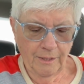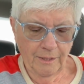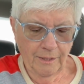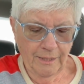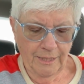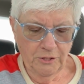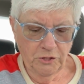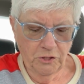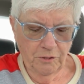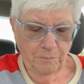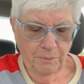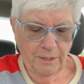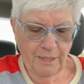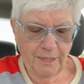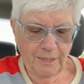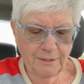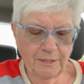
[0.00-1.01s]
that should be
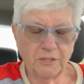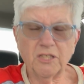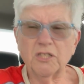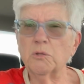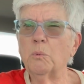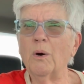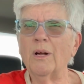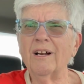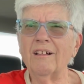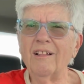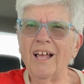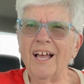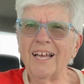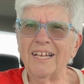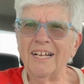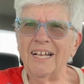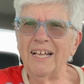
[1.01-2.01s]
it, because it's 1
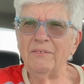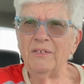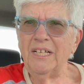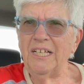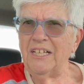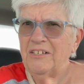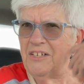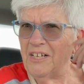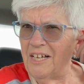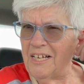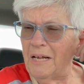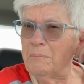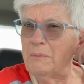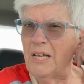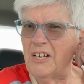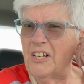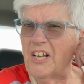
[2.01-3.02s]
o'clock and I haven't eaten yet, and
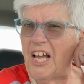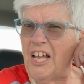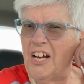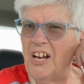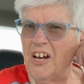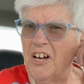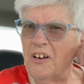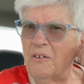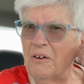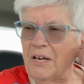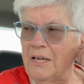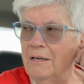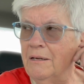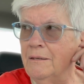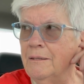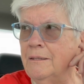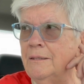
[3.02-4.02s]
I'm getting kind of hungry.
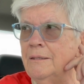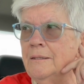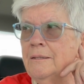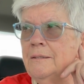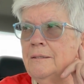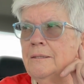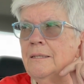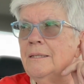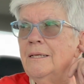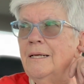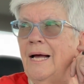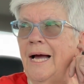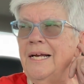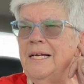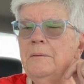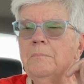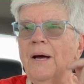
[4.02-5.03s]

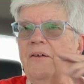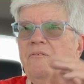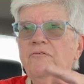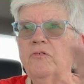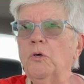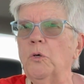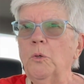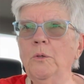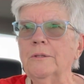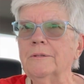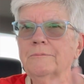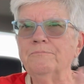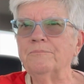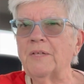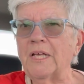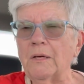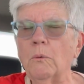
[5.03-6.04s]
I didn't buy food.
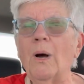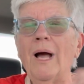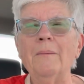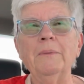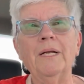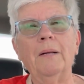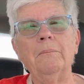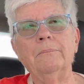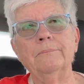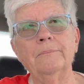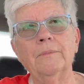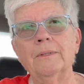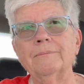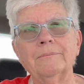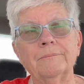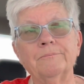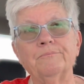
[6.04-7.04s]
Well, I mean, I
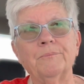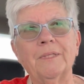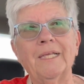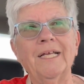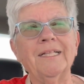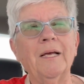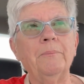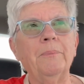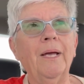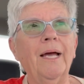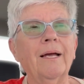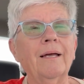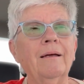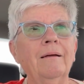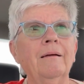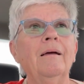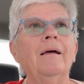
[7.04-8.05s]
take that
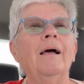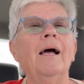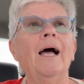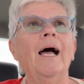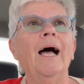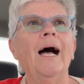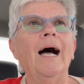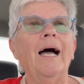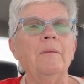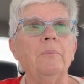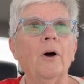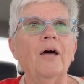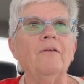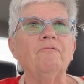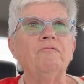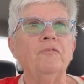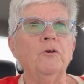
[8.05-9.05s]
back. I
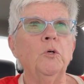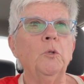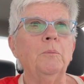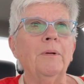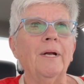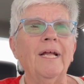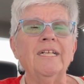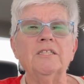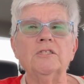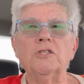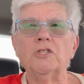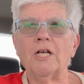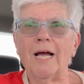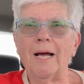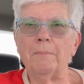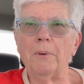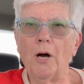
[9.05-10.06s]
bought food, but I didn't
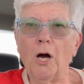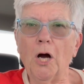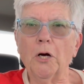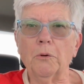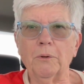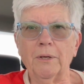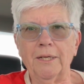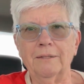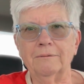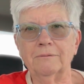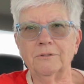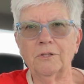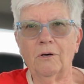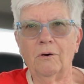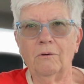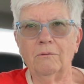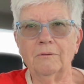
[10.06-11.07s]
shop hungry.
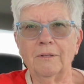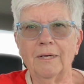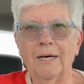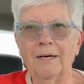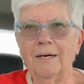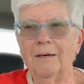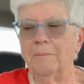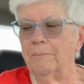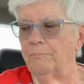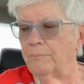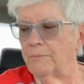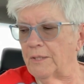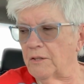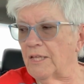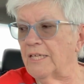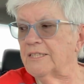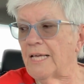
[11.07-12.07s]
So
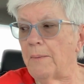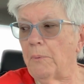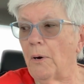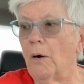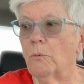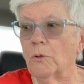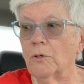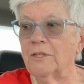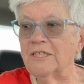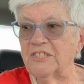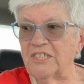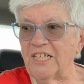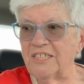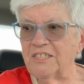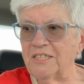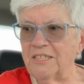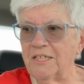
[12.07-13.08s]
the things I bought were
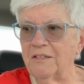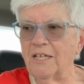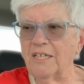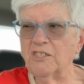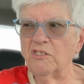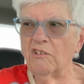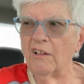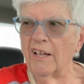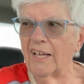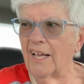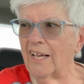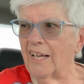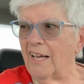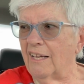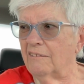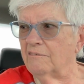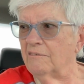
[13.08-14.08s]
necessity things. You know, like I
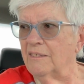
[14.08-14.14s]
got